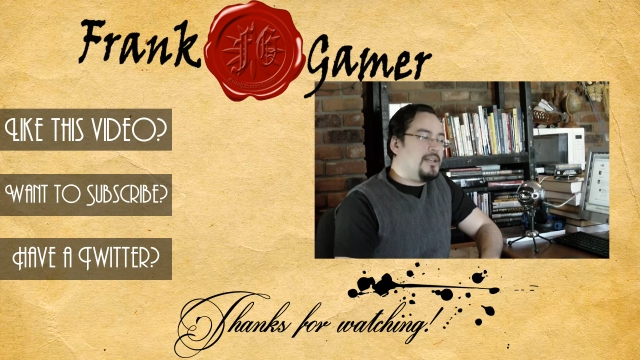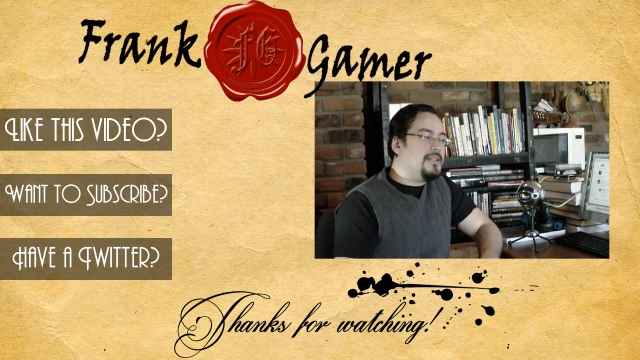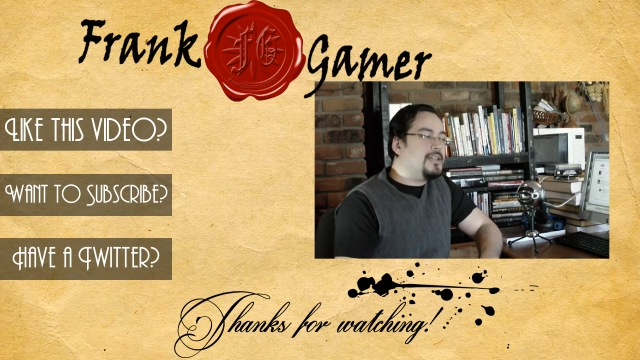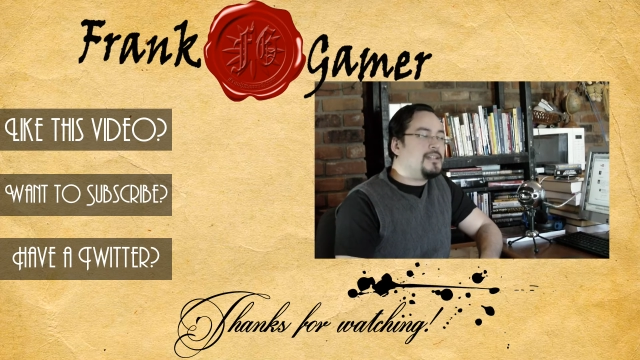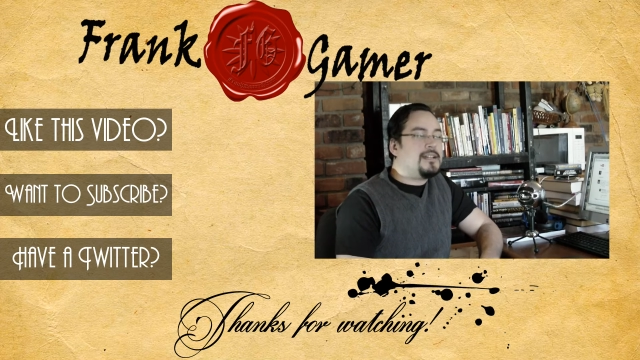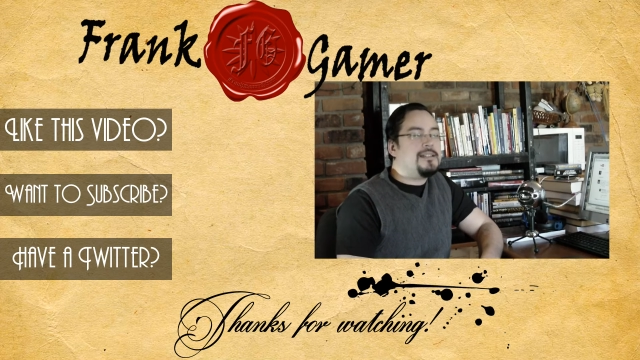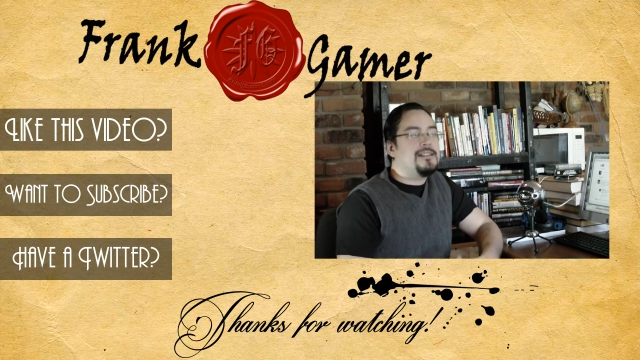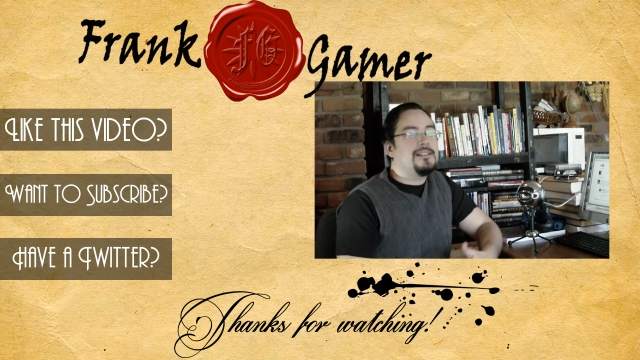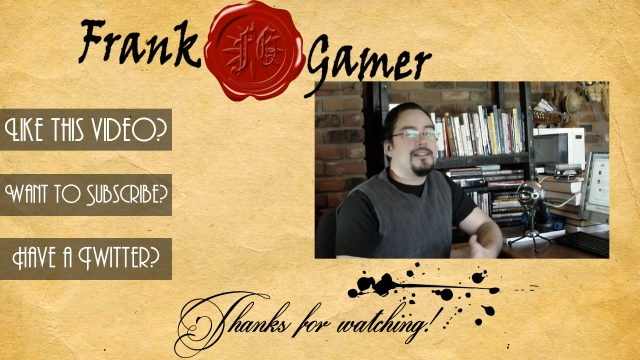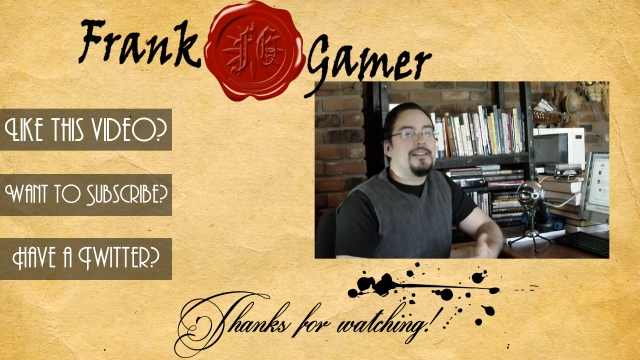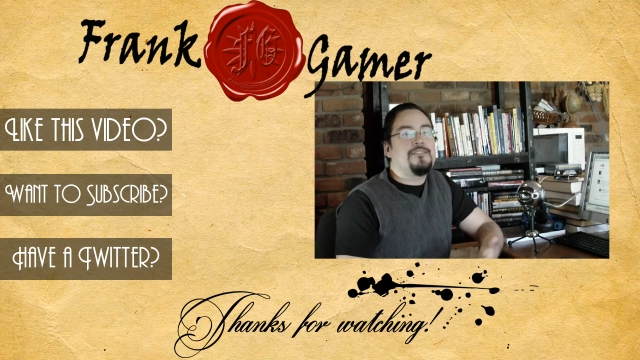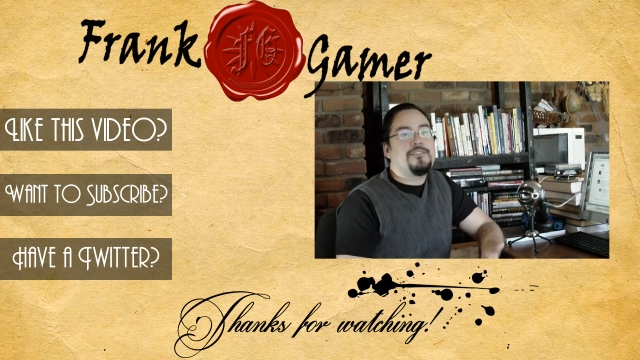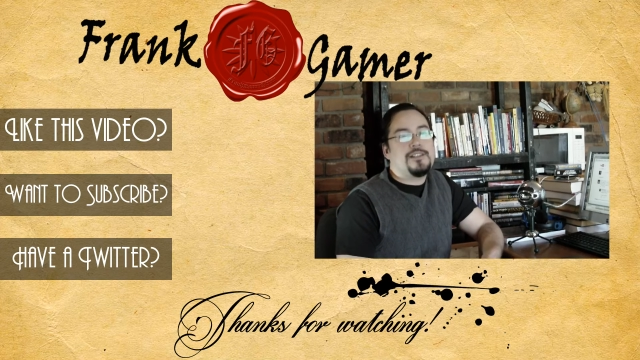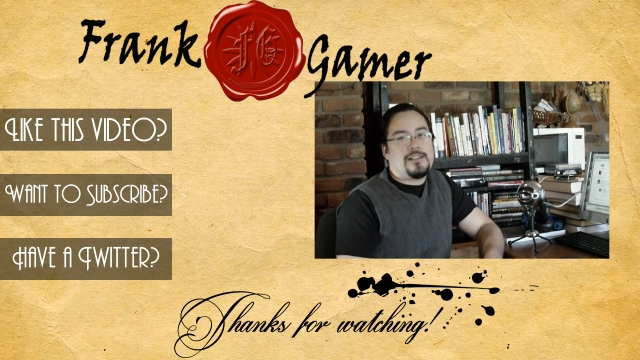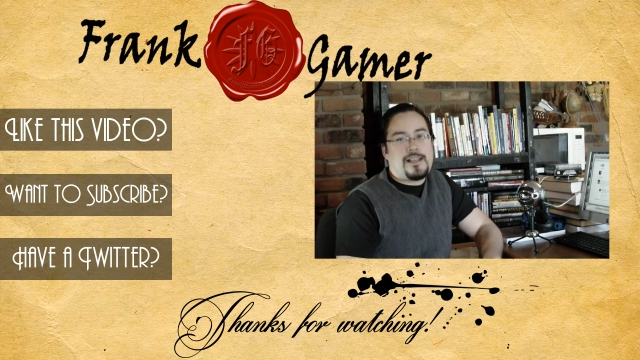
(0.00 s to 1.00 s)
Again, I didn't
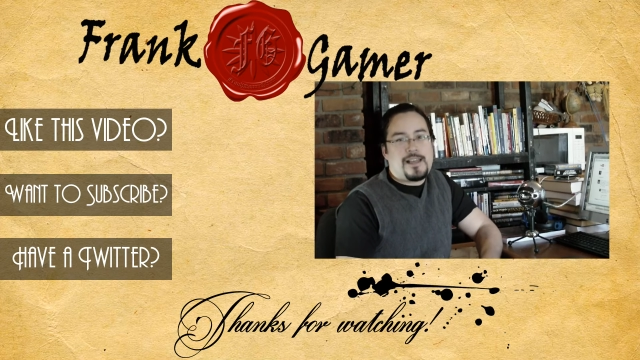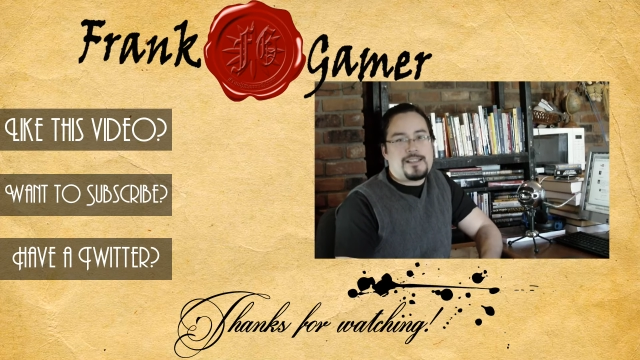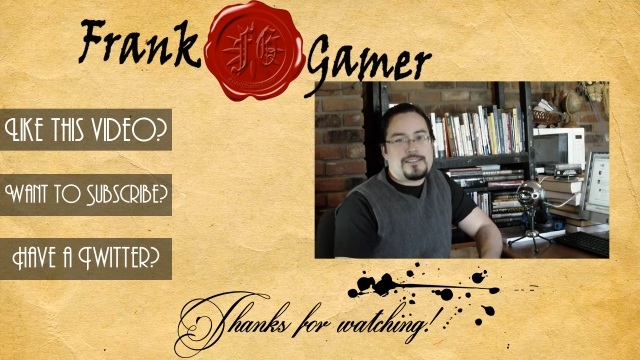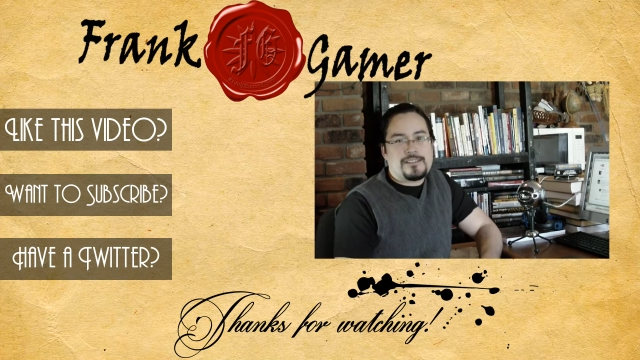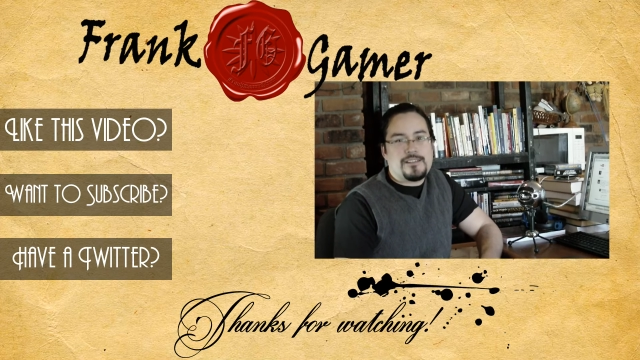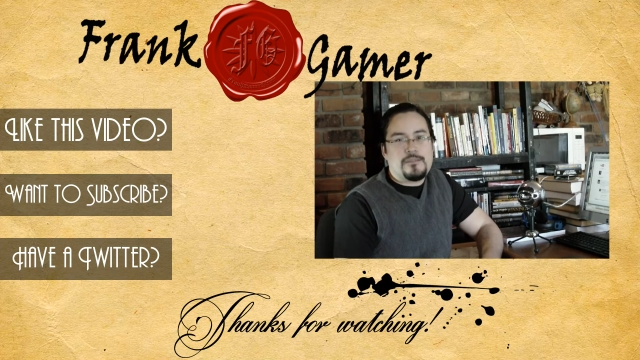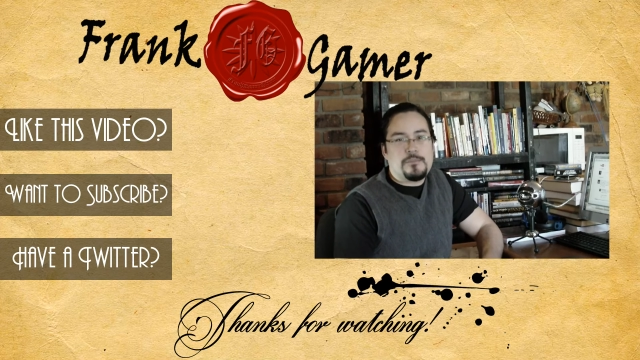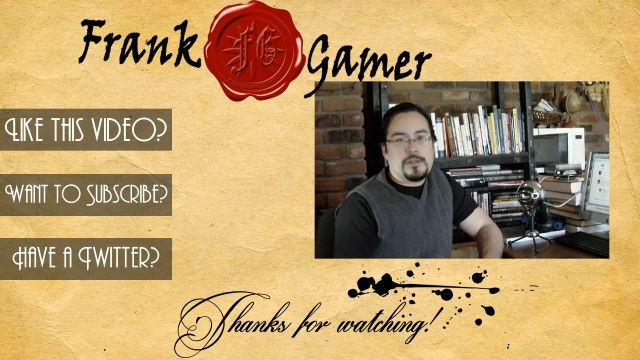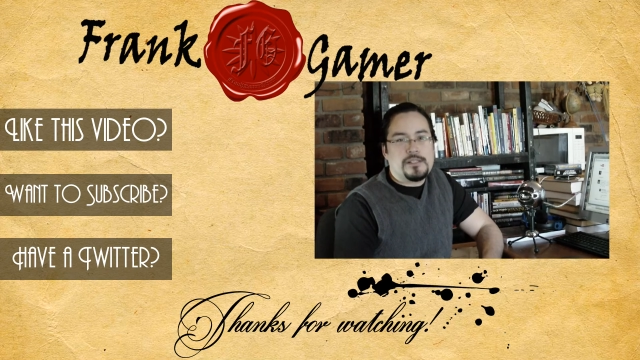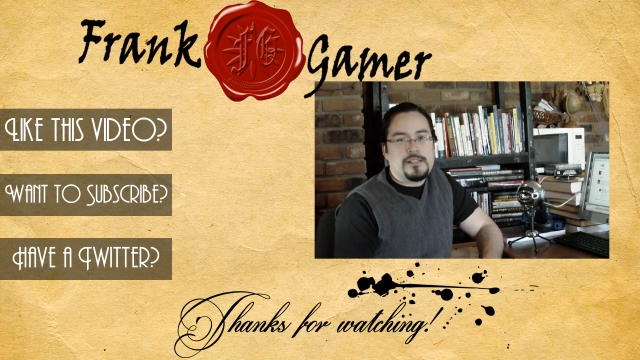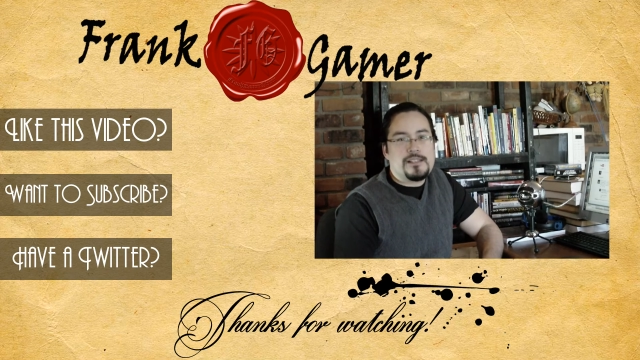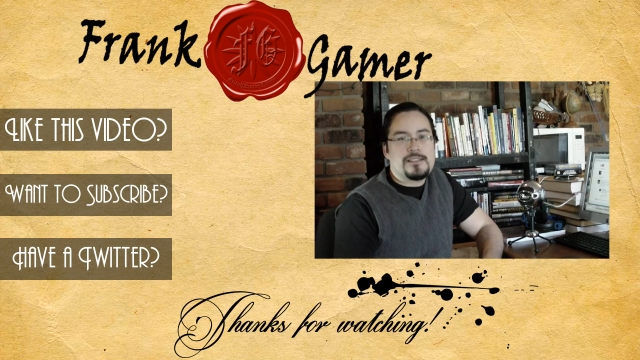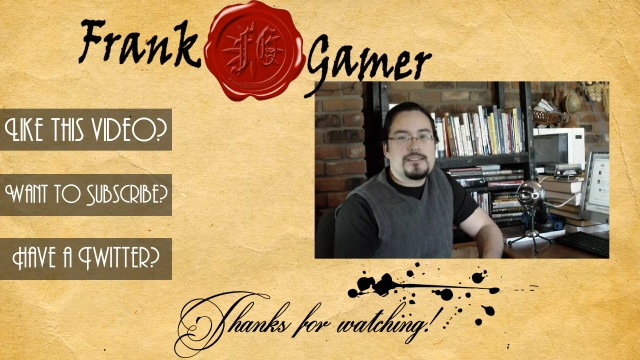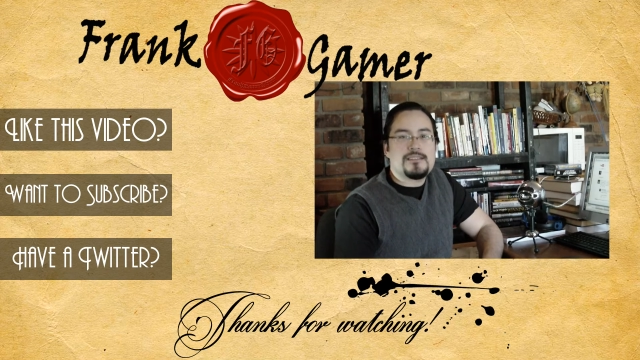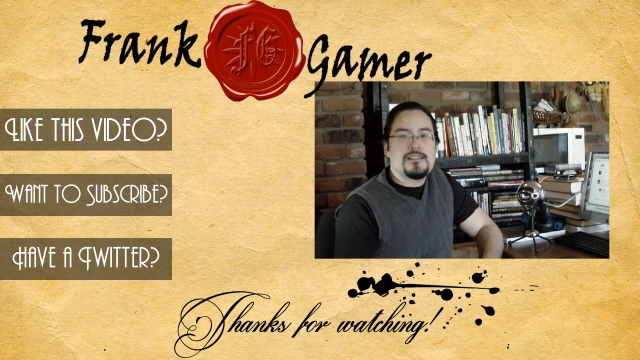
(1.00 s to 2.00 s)
live in Alaska,
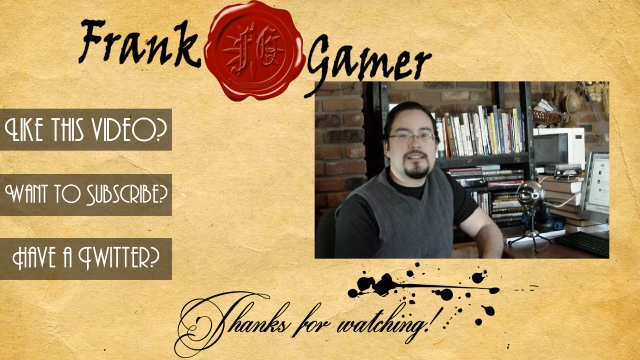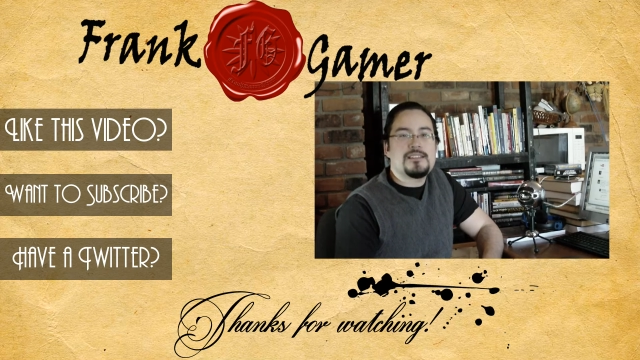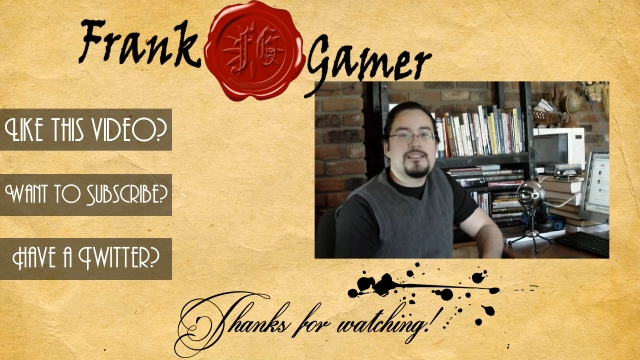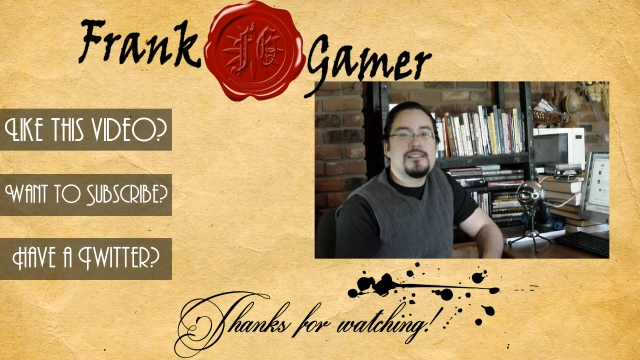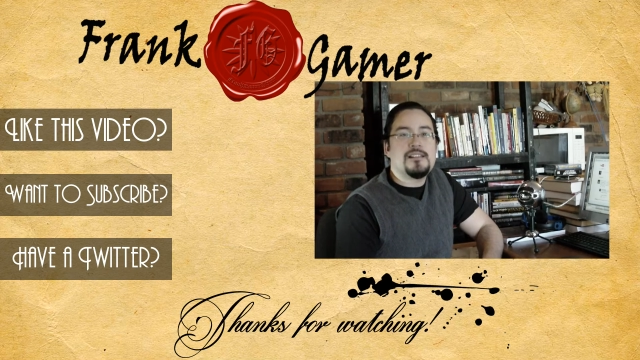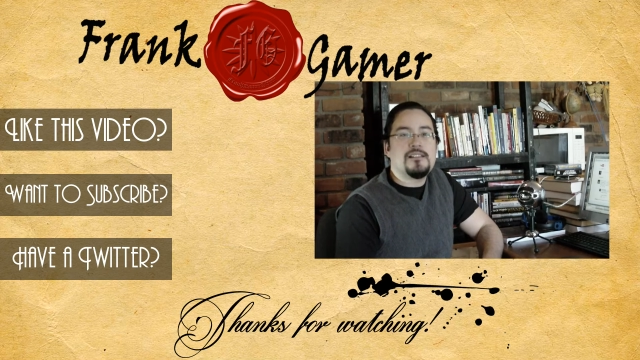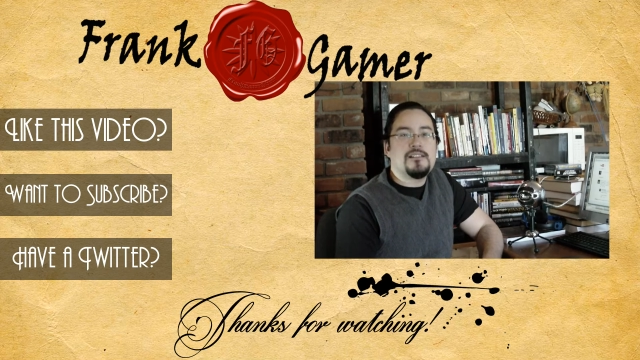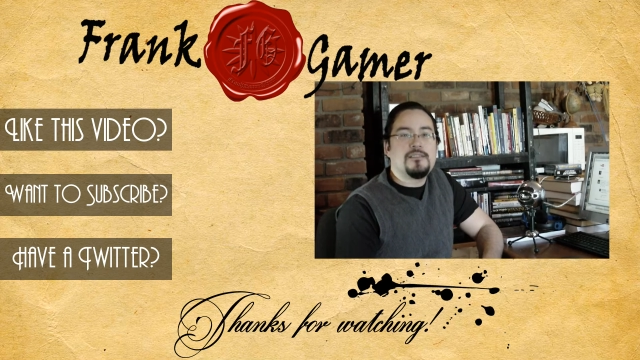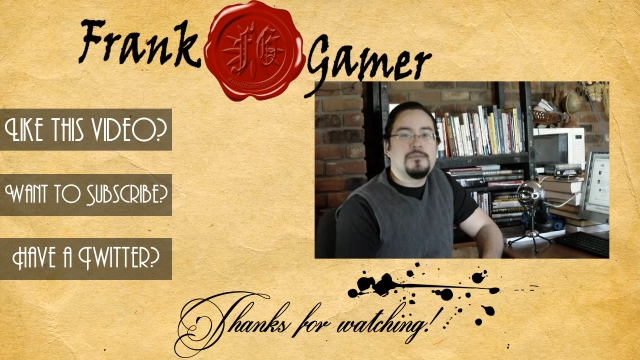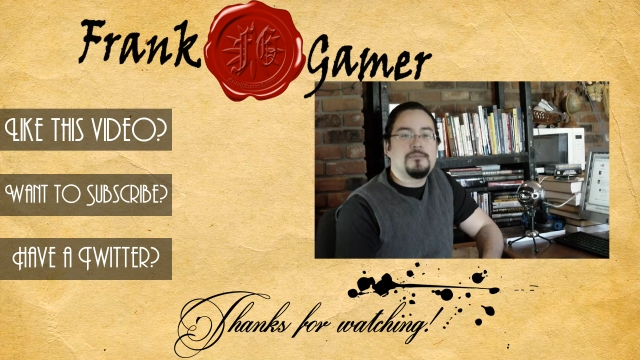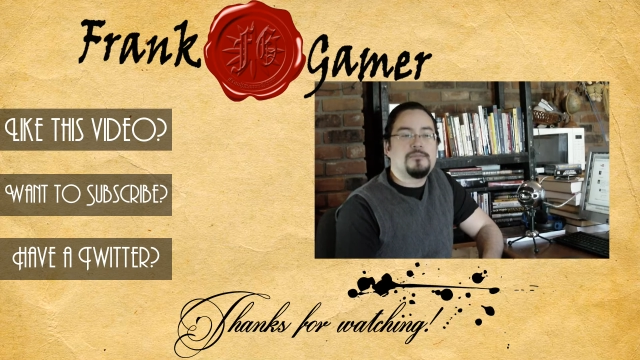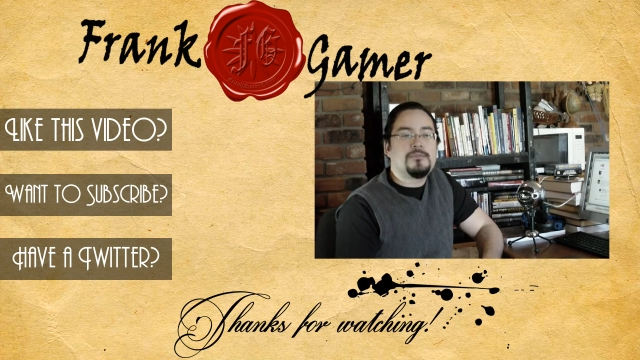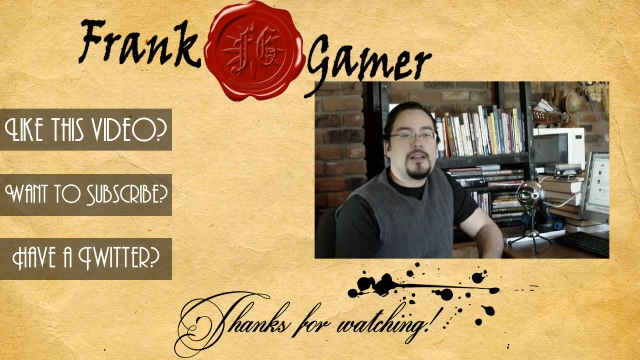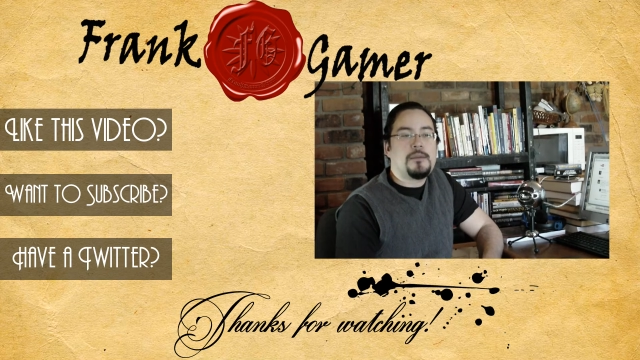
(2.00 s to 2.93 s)
but it's still,